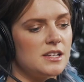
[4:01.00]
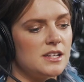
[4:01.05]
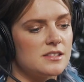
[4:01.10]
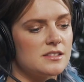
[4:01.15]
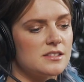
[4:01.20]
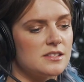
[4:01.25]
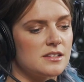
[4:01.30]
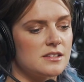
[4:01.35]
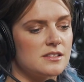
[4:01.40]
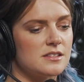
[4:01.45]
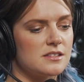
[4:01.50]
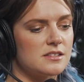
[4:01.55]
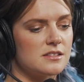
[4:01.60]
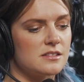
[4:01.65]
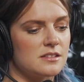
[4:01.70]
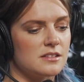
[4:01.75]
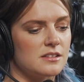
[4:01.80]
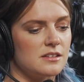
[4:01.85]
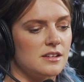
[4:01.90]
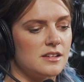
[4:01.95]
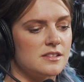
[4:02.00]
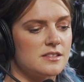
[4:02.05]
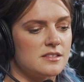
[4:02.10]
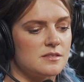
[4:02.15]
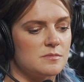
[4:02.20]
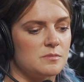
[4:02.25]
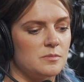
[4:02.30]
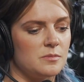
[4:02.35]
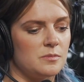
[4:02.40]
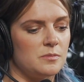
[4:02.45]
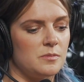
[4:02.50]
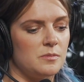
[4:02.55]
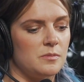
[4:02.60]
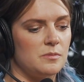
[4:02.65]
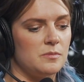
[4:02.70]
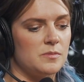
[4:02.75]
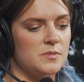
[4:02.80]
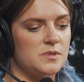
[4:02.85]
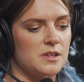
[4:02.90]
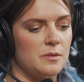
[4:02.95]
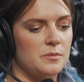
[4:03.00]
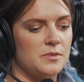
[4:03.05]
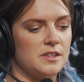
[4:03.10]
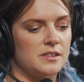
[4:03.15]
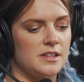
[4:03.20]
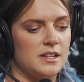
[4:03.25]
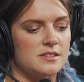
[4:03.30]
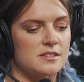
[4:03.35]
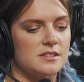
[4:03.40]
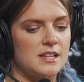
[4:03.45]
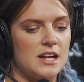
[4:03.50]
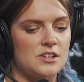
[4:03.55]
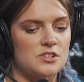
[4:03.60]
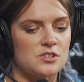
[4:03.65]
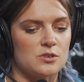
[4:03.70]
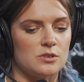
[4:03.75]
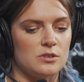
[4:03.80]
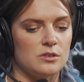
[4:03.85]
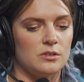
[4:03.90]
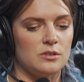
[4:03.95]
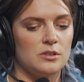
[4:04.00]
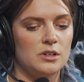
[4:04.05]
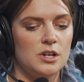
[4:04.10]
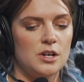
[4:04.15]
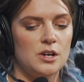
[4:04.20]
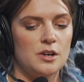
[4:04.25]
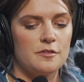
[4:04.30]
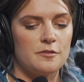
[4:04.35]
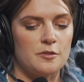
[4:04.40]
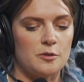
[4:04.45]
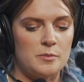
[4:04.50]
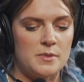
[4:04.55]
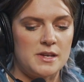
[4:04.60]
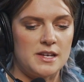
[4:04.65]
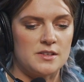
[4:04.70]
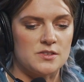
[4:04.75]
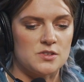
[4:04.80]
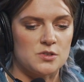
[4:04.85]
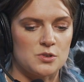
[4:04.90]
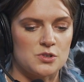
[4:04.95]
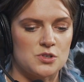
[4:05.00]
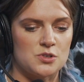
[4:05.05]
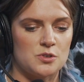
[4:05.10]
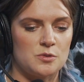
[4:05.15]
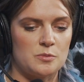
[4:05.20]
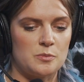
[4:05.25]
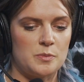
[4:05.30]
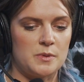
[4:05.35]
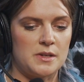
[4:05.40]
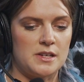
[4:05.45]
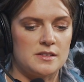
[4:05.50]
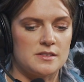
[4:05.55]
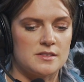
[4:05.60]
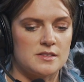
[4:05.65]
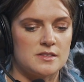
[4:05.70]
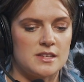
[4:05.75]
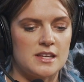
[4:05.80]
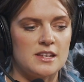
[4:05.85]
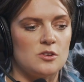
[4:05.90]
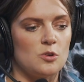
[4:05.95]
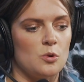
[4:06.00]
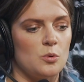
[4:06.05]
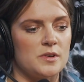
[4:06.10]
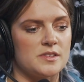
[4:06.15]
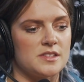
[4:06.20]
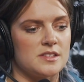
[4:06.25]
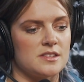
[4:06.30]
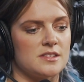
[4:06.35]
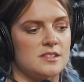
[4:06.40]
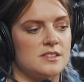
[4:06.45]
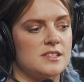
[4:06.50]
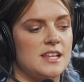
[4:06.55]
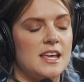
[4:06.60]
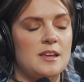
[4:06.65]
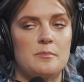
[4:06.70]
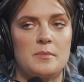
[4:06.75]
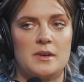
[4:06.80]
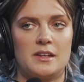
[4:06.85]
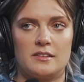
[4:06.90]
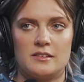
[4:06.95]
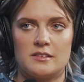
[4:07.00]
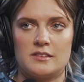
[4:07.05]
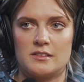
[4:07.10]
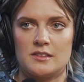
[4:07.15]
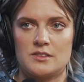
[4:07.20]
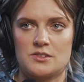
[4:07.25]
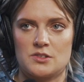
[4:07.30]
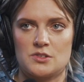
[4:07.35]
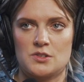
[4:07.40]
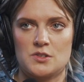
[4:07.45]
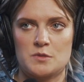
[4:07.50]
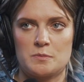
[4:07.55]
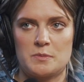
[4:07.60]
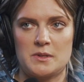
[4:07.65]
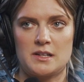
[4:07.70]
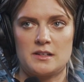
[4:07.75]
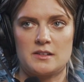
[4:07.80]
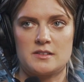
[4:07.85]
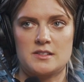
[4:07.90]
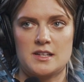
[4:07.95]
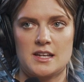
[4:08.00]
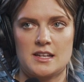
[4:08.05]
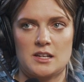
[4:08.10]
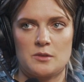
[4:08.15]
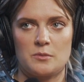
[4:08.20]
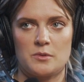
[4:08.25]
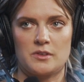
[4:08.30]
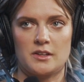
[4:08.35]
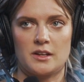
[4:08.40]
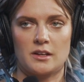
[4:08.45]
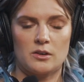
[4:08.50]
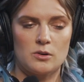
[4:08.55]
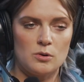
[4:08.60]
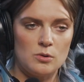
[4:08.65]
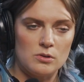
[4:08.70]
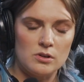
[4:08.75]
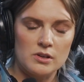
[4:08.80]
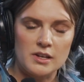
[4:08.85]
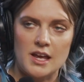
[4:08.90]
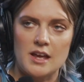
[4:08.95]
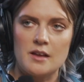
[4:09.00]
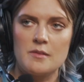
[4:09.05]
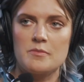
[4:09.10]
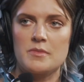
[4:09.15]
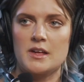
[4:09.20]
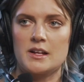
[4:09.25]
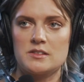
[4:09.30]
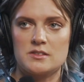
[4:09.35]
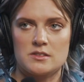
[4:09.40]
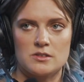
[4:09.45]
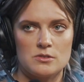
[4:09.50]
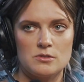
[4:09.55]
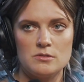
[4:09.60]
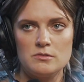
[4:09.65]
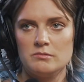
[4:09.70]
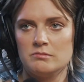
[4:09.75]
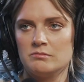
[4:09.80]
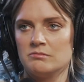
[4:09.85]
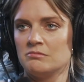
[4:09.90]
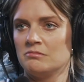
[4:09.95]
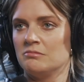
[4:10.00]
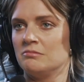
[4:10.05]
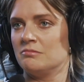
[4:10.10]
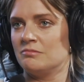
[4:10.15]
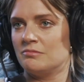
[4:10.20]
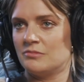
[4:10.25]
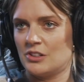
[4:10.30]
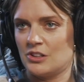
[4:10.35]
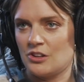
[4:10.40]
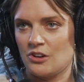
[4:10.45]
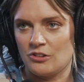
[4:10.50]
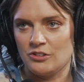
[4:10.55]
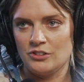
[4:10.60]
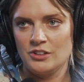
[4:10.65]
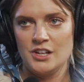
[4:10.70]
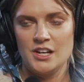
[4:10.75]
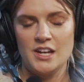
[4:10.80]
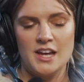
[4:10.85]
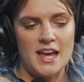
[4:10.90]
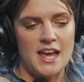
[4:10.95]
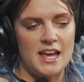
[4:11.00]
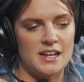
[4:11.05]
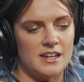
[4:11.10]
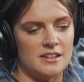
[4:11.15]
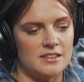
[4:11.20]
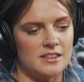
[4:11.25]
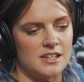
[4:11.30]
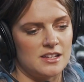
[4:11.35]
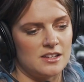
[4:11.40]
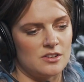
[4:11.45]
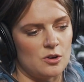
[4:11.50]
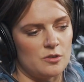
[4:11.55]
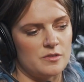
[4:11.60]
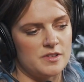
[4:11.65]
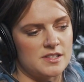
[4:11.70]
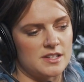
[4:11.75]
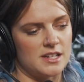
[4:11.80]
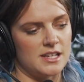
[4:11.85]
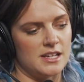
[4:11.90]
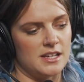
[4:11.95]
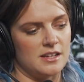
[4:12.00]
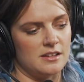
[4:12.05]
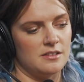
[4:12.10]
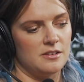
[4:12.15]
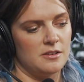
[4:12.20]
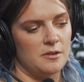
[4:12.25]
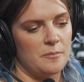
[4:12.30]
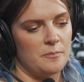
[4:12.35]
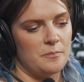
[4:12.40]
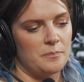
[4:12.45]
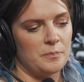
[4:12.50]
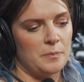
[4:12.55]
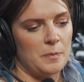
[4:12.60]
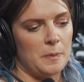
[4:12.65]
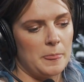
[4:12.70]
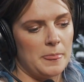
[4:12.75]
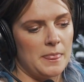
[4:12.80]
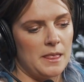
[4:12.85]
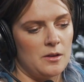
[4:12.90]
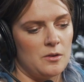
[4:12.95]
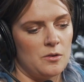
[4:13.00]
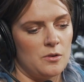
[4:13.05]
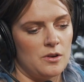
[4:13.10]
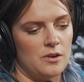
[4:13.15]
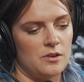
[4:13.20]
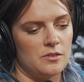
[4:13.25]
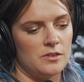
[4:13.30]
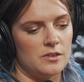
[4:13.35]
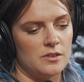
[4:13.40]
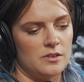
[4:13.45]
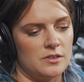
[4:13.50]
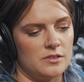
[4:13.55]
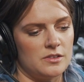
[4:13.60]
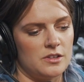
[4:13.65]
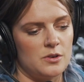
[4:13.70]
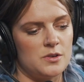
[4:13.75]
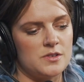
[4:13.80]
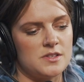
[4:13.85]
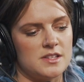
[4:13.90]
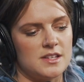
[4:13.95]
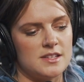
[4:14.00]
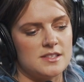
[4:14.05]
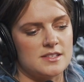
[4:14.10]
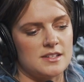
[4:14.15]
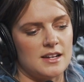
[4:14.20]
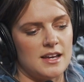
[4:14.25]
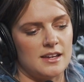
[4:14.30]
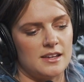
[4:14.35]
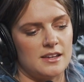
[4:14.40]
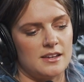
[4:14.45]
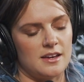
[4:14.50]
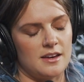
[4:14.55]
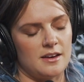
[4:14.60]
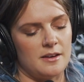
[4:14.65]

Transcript: It's something that's natural for me, so it shouldn't be seen always as a statement. It should just be taken with like, cool, okay, that's you, And I think obviously there is this like